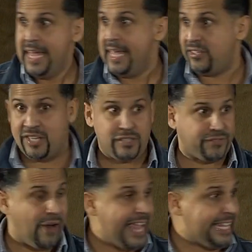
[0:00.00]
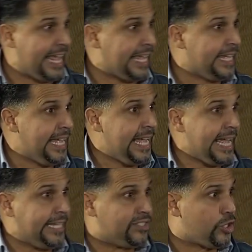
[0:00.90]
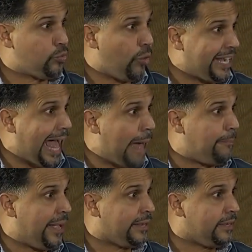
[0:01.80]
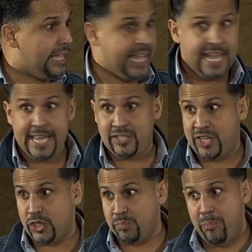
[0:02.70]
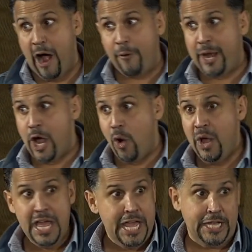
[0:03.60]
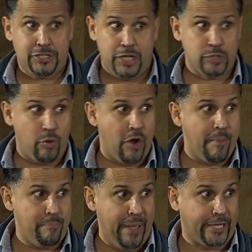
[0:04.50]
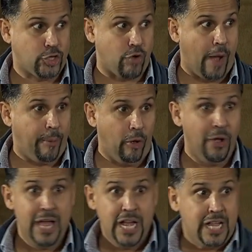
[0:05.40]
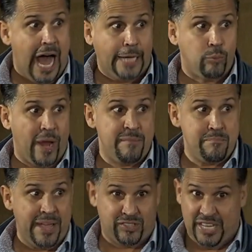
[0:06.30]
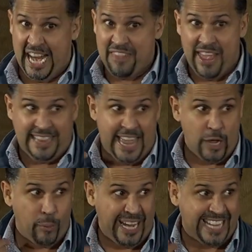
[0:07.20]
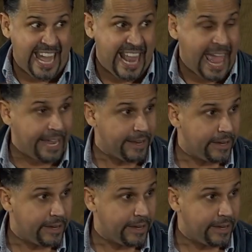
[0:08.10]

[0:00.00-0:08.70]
He says, Frankie, he says, what happened? He says, Mario, he says, we're in big trouble. God went missing and they think we did it.